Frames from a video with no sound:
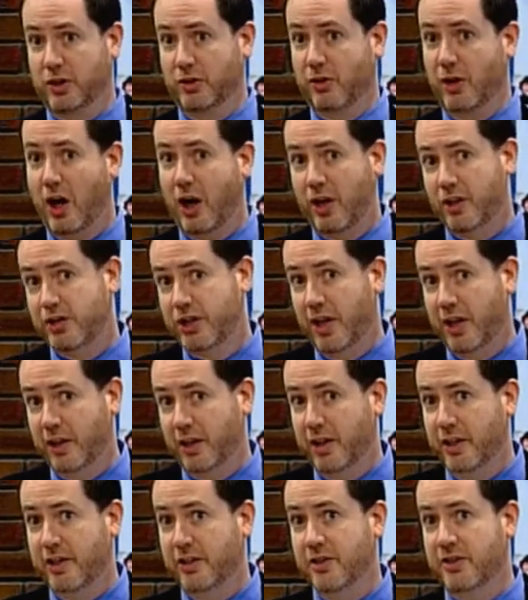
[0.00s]
large
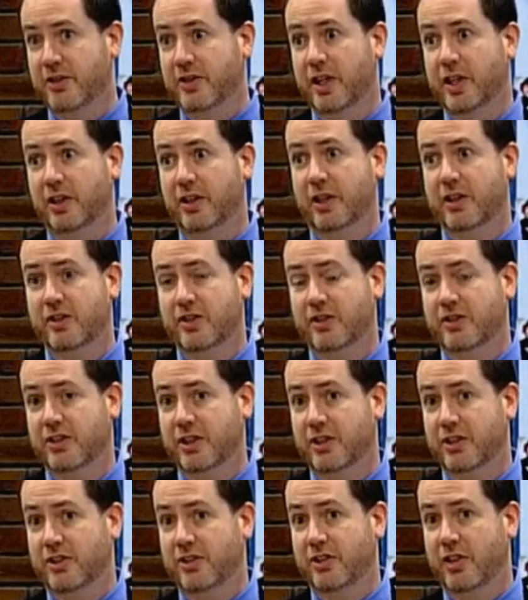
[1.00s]
areas that
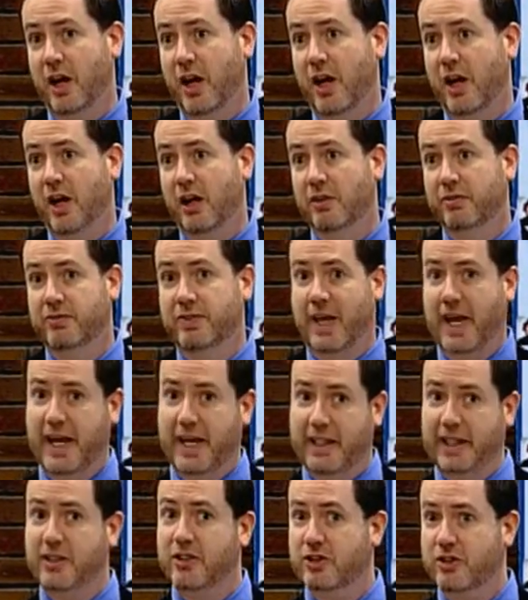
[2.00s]
consist of
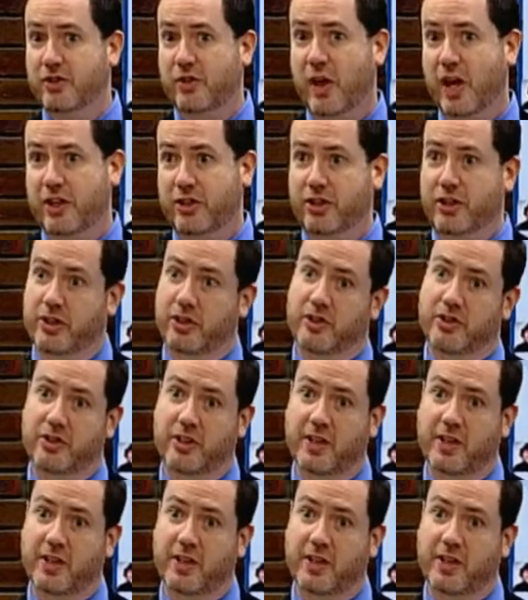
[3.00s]
cane structures,